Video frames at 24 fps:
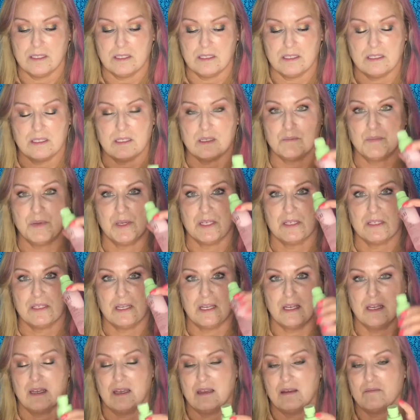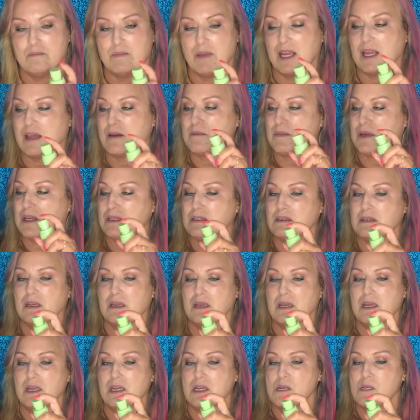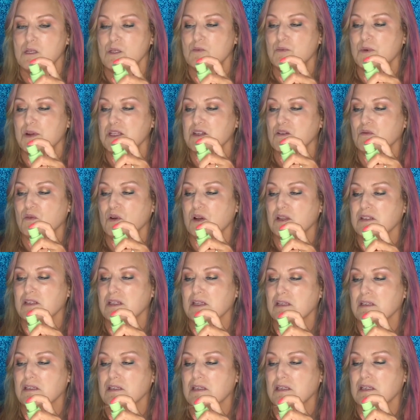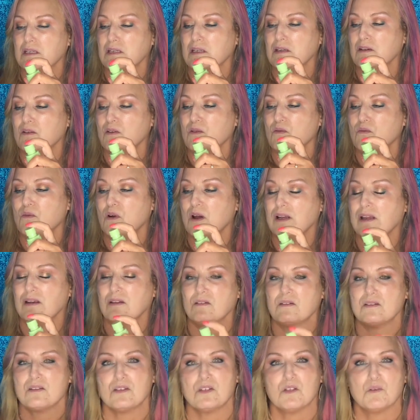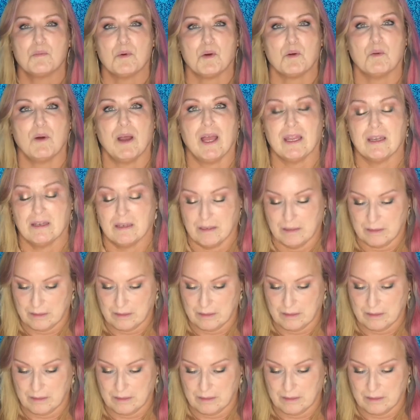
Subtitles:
This is the Pixie Makeup Mist. Spritz it once because you don't want it super wet.